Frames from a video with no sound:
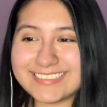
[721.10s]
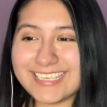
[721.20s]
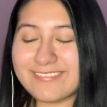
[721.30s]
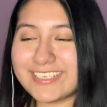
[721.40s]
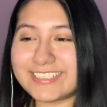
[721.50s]

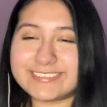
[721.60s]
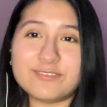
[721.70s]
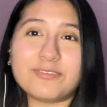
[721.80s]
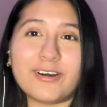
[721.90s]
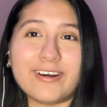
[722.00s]
If he doesn't
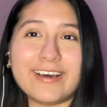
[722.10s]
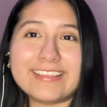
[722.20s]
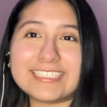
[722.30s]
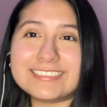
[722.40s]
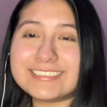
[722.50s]
fall,
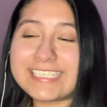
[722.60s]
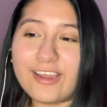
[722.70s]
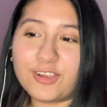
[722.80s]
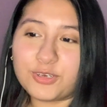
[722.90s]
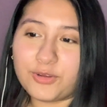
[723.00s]
that's
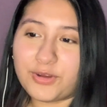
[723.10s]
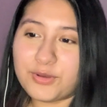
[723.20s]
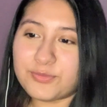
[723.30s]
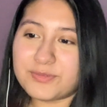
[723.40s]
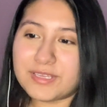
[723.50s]
character
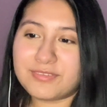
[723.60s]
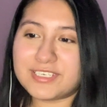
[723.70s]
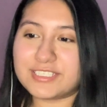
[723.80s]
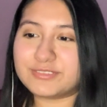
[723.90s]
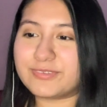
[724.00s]
growth. If he
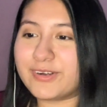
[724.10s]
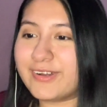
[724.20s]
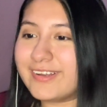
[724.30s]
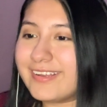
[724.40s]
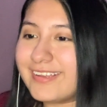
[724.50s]
does
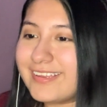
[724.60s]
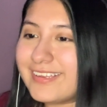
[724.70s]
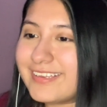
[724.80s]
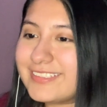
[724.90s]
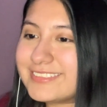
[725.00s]
fall,
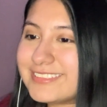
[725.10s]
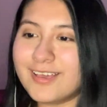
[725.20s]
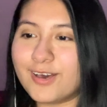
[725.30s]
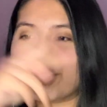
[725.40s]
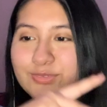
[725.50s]
it's
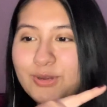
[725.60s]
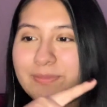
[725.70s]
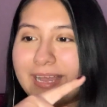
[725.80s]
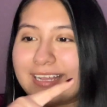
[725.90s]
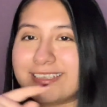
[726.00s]
a
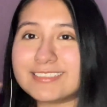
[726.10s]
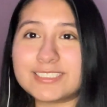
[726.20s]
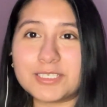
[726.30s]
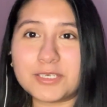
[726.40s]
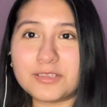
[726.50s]
throwback
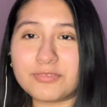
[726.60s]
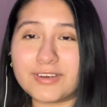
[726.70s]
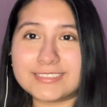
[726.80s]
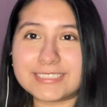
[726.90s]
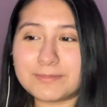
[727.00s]
to the
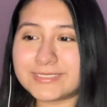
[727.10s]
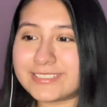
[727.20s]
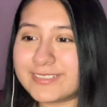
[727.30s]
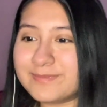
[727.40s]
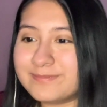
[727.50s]
first episode.